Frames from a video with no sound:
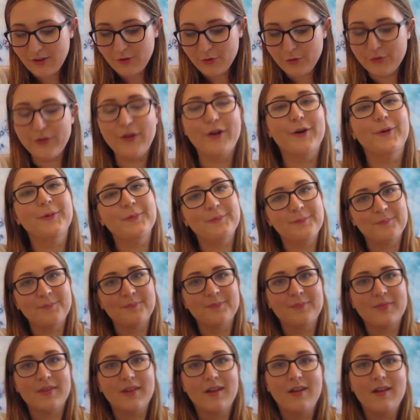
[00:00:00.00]
So
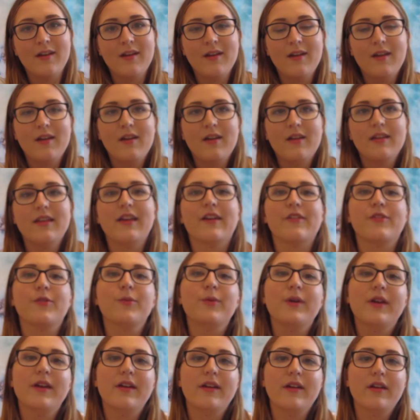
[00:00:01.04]
yeah, so
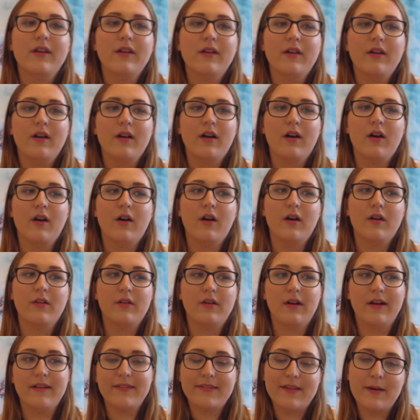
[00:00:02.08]
we
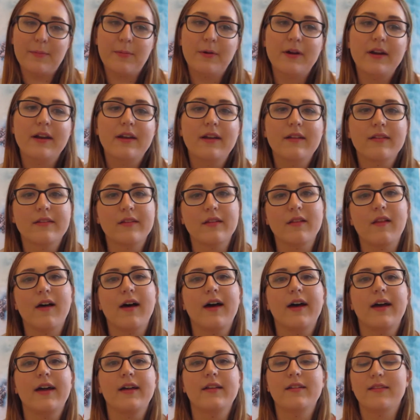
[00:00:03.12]
got separated into
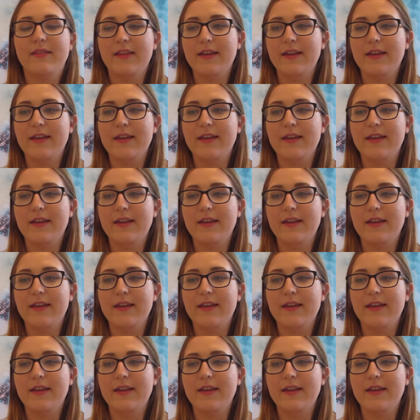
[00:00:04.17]
lines.